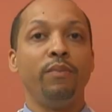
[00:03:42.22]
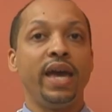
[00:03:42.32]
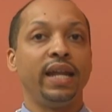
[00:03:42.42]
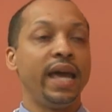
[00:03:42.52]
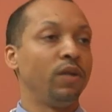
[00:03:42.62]

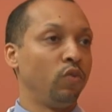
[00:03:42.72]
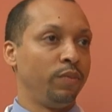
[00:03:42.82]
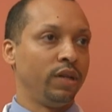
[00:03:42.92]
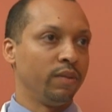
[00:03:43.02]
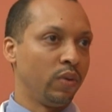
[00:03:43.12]
men and
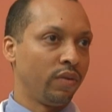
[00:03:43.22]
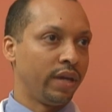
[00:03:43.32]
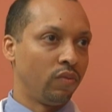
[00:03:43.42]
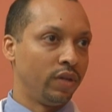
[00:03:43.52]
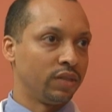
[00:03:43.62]
women are both
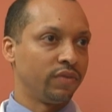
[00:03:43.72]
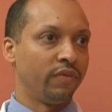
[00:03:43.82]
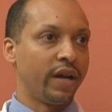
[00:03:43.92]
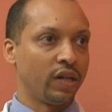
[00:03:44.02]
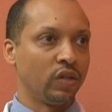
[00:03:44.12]
at risk for
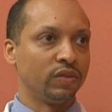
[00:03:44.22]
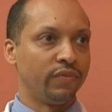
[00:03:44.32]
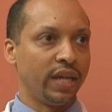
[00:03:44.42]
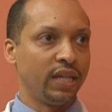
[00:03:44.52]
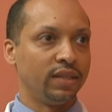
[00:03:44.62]
varicose
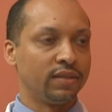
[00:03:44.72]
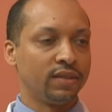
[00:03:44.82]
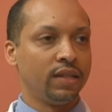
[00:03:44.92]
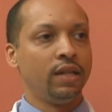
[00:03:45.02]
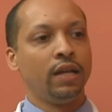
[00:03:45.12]
veins.
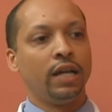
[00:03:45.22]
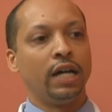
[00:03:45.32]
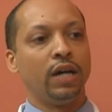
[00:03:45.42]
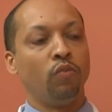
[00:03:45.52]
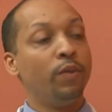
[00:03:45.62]

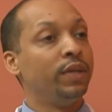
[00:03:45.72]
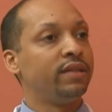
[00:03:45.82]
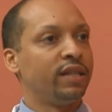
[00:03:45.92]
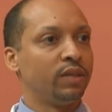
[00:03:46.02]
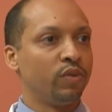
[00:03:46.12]
Women
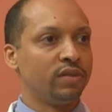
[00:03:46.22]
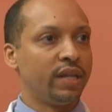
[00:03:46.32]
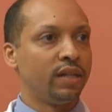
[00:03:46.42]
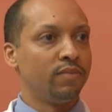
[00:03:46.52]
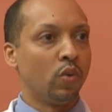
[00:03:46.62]
tend to
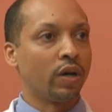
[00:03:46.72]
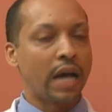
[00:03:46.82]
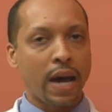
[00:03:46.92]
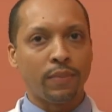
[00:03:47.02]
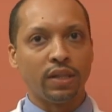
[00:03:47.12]
present more
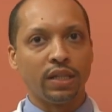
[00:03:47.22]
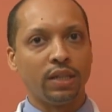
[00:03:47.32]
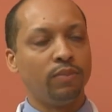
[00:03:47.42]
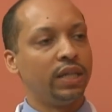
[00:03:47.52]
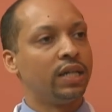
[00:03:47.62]
commonly
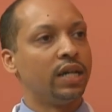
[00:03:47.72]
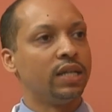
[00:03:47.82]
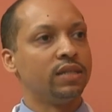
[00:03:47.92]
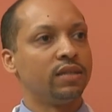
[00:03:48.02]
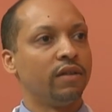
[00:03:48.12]

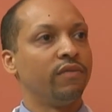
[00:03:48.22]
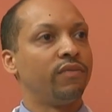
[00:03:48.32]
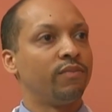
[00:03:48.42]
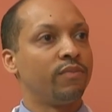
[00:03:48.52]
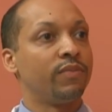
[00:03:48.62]
because of
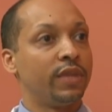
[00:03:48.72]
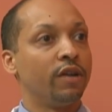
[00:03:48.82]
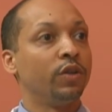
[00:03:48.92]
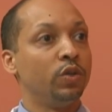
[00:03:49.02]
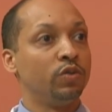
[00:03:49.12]
there
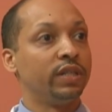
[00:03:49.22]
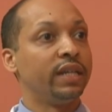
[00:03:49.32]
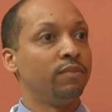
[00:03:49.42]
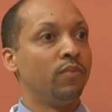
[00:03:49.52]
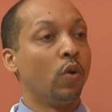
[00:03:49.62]
are
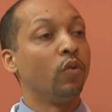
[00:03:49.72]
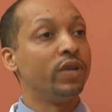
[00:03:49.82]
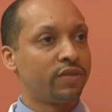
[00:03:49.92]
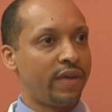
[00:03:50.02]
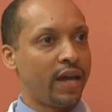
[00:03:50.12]
usually more
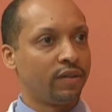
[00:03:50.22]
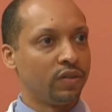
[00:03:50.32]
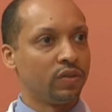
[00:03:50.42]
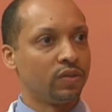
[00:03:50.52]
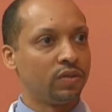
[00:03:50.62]
risk
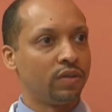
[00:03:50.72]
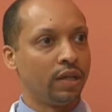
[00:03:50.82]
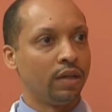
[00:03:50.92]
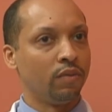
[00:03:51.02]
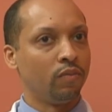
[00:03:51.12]
factors
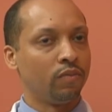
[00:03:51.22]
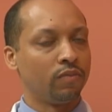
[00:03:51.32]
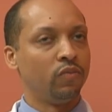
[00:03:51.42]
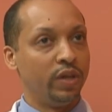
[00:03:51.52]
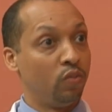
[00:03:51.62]

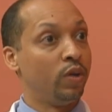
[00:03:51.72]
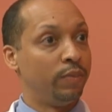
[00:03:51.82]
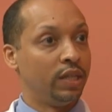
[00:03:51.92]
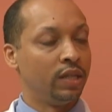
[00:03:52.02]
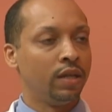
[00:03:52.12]
with
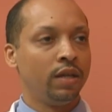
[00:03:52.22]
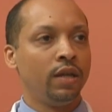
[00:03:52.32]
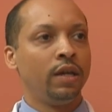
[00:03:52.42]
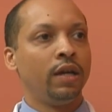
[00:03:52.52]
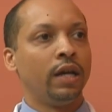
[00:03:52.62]
women.
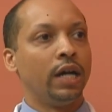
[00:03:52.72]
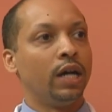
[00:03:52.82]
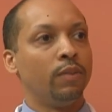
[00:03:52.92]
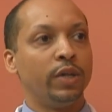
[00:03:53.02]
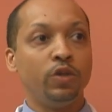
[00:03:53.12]

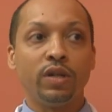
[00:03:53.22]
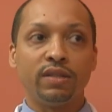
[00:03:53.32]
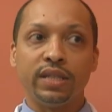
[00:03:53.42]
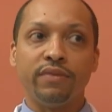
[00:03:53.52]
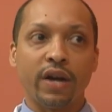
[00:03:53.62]
But you can
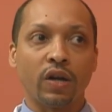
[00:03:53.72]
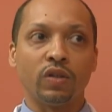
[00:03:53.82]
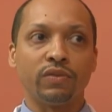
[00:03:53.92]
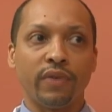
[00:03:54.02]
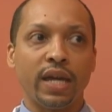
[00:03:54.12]
see
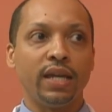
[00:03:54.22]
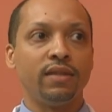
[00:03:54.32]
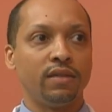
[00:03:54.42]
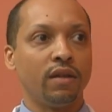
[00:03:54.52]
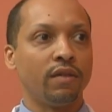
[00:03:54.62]
varicose
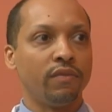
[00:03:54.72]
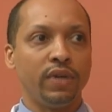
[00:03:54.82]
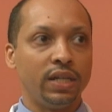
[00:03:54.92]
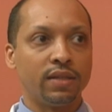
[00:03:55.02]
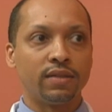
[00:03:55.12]
veins and other
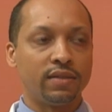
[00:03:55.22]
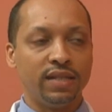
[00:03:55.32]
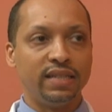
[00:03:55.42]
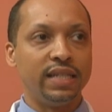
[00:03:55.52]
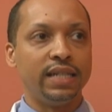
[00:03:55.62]
venous
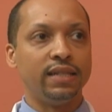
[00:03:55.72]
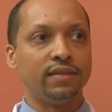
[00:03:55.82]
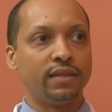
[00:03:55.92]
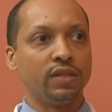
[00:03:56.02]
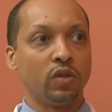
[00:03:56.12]

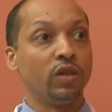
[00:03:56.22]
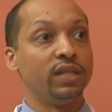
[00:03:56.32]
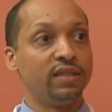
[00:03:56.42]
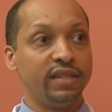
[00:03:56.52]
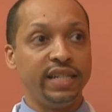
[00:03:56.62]
disease as early
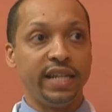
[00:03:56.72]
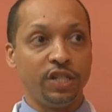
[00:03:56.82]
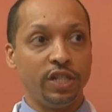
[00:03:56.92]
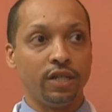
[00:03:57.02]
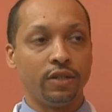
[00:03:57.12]
as the teenage
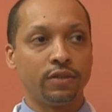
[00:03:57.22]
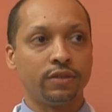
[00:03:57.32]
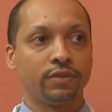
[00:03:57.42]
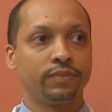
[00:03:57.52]
years.